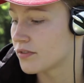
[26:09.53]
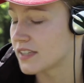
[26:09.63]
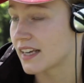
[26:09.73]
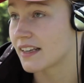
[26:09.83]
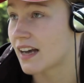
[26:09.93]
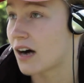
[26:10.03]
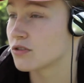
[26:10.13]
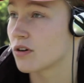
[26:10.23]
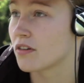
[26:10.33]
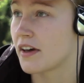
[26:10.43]
taking
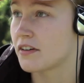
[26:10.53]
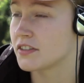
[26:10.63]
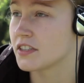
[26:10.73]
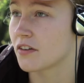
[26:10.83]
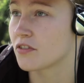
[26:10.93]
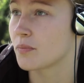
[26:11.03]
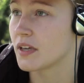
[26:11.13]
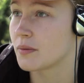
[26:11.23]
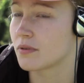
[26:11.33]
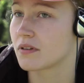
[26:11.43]
out all the energy of the
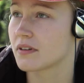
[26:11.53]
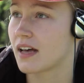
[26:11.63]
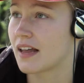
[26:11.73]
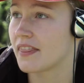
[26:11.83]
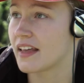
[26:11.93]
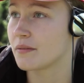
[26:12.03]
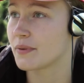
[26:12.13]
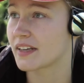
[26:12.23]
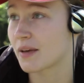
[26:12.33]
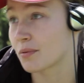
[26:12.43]
people and then
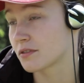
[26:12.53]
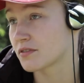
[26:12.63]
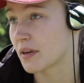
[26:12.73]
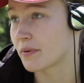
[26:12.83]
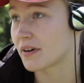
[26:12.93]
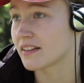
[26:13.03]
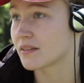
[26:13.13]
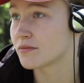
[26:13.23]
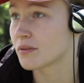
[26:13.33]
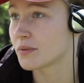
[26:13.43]
being able to separate
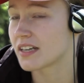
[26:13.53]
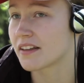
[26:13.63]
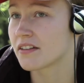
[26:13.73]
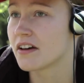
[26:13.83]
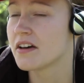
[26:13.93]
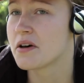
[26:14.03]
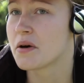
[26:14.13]
them from each other.